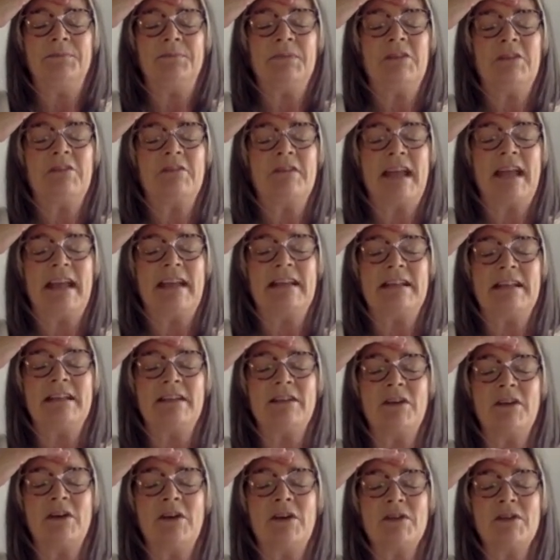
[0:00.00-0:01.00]
creating
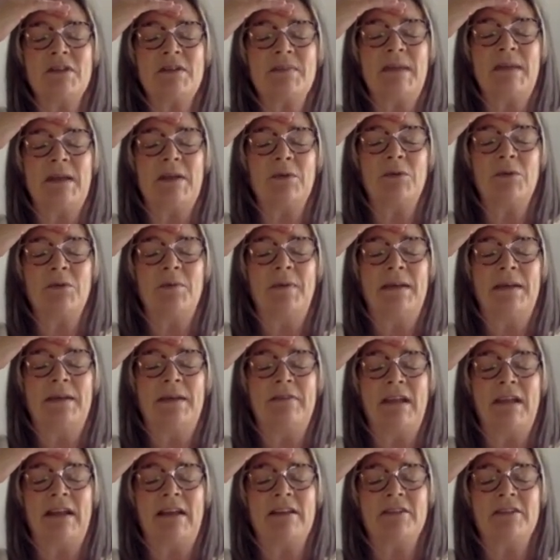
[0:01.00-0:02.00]
a cosmic orbit
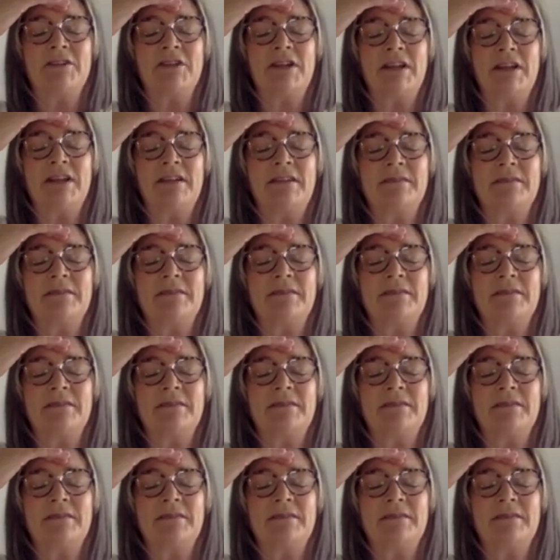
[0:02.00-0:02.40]
of energy.